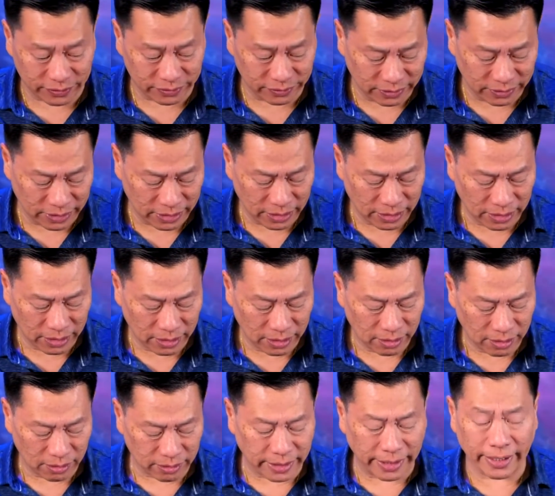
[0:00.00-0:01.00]
phone,
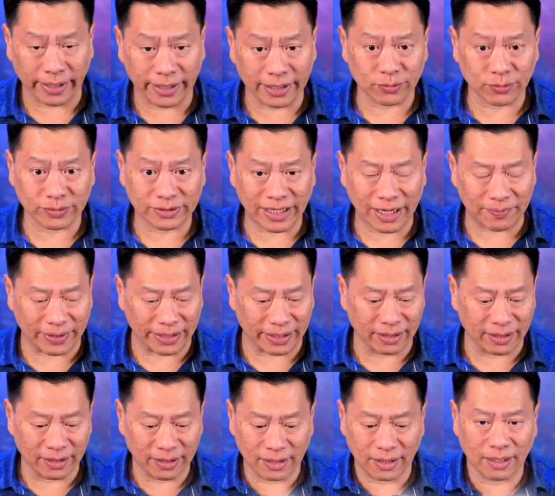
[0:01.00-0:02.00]
okay, guess what's
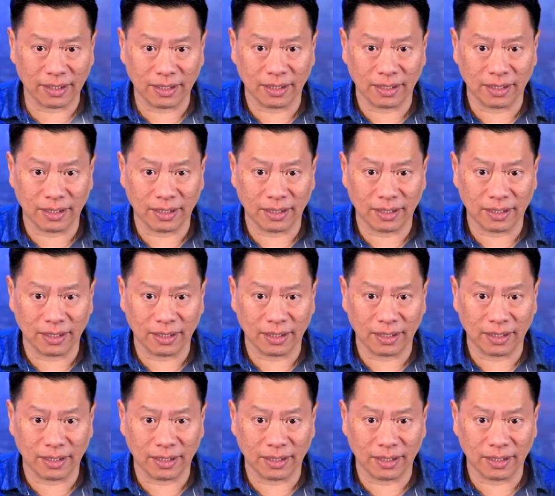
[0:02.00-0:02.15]
happening?